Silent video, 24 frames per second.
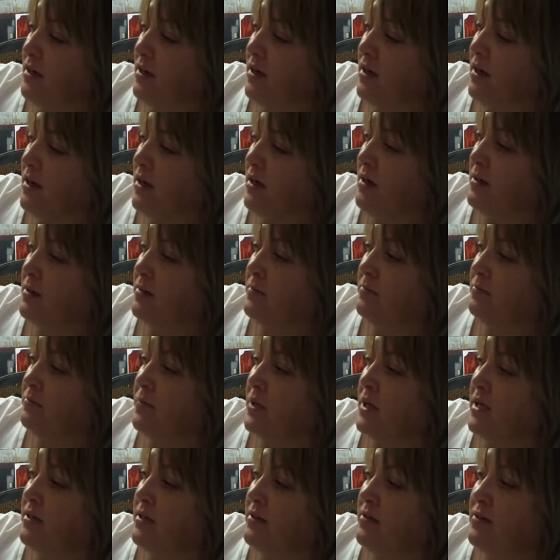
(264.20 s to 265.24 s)

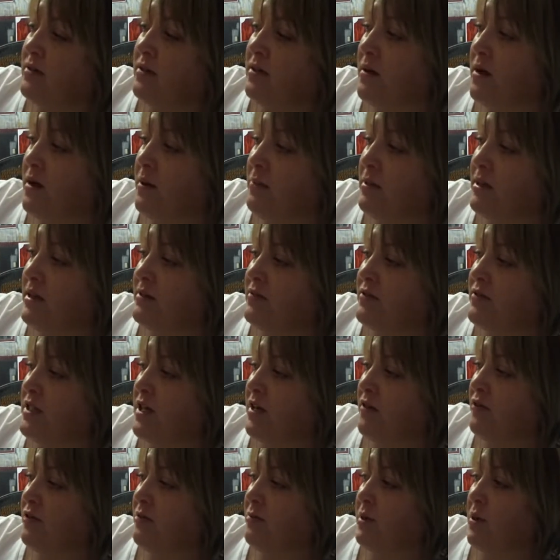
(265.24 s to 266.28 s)
and so a bit of
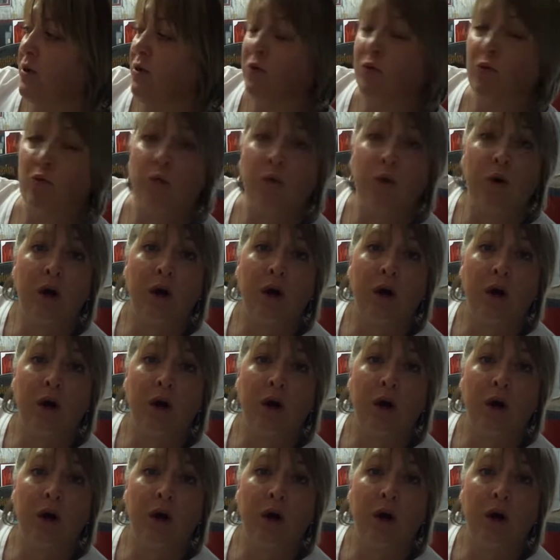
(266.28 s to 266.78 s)
stuff about